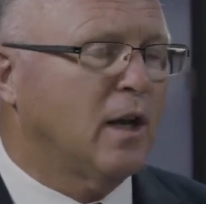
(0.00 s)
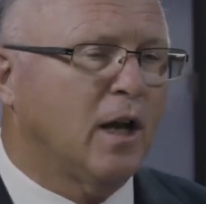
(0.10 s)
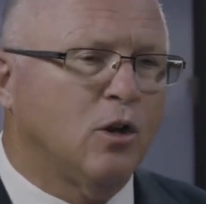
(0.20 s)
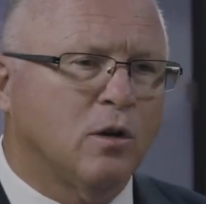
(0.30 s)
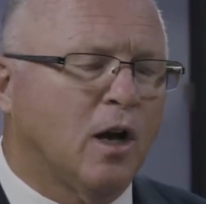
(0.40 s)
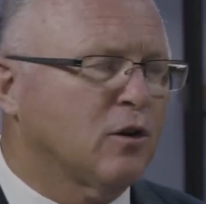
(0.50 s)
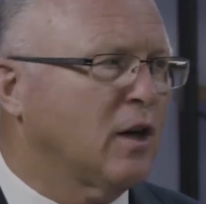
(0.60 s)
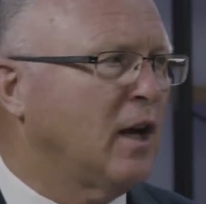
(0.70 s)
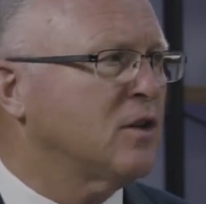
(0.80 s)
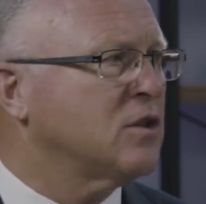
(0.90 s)
And I know Dr.
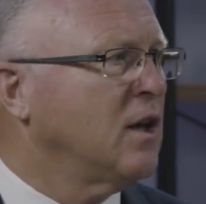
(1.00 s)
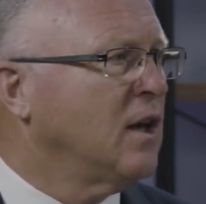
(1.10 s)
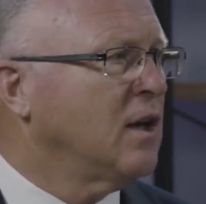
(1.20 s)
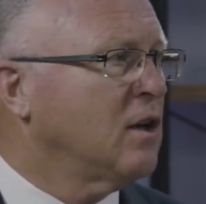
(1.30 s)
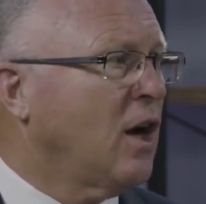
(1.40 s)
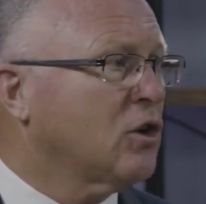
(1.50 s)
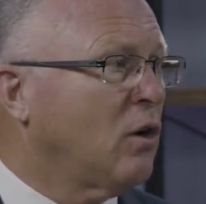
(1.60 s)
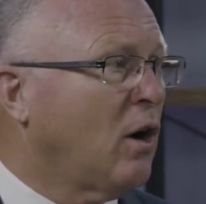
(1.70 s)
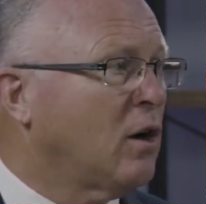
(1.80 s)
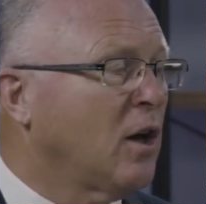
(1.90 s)
Gatch,
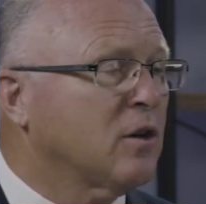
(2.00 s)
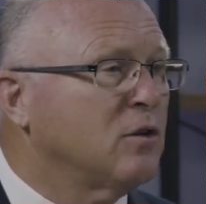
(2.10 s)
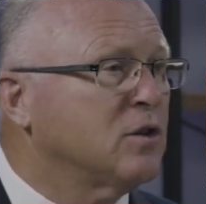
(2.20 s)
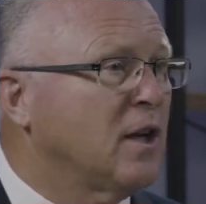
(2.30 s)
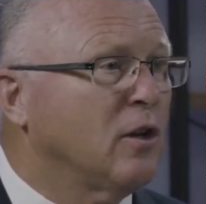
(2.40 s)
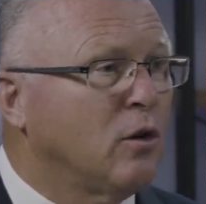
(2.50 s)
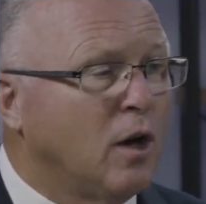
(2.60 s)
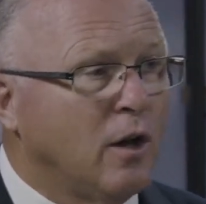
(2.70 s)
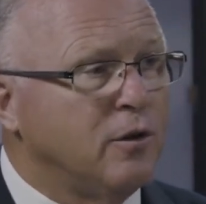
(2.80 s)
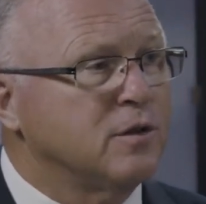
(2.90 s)
Dr. R, Dr. Shetler,
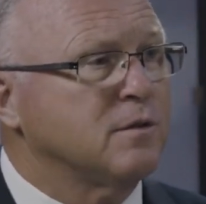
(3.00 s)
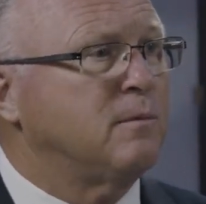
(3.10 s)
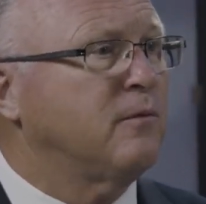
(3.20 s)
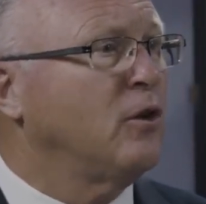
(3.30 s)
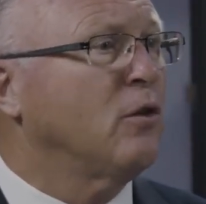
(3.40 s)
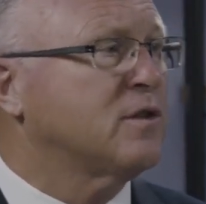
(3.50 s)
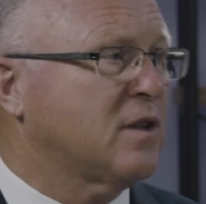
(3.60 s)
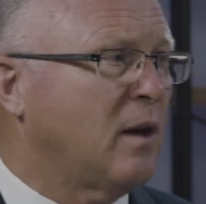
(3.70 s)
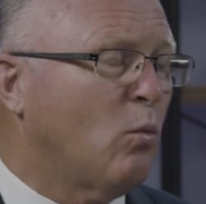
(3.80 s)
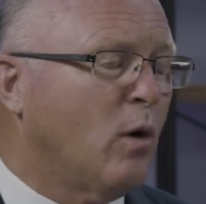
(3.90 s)
others feel the
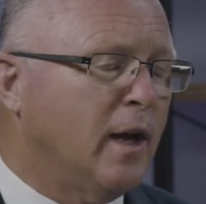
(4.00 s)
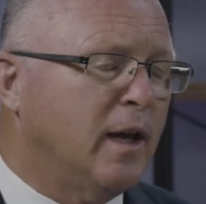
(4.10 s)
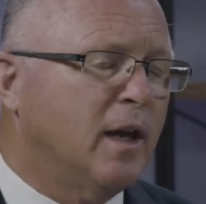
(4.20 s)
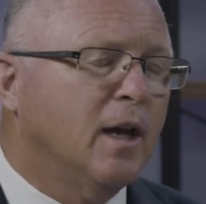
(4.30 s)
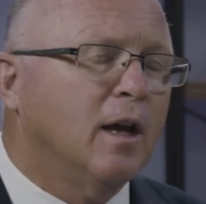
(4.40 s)
same way.